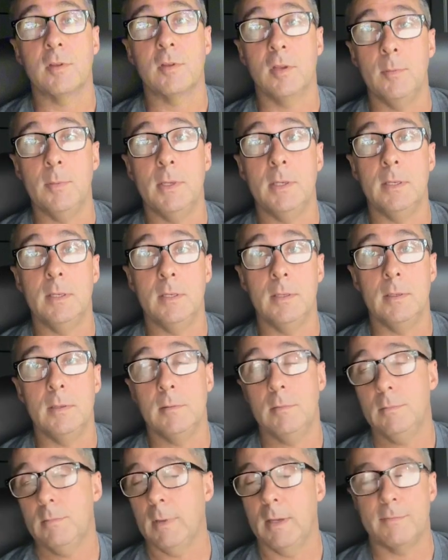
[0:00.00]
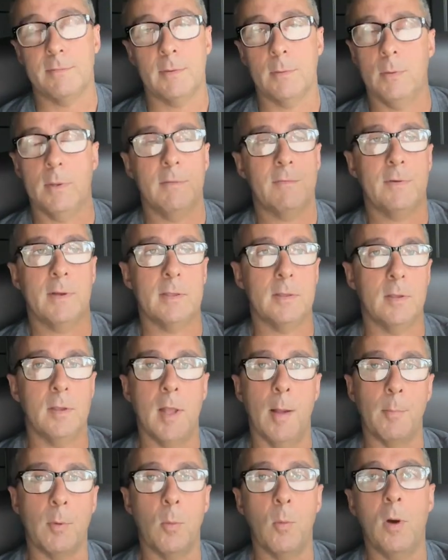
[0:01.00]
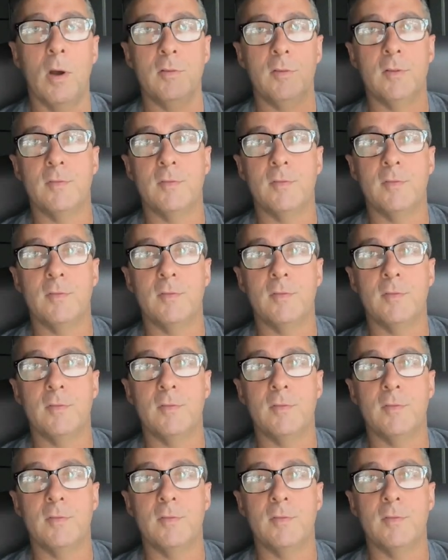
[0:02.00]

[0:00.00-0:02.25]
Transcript: to be, I forget the number was.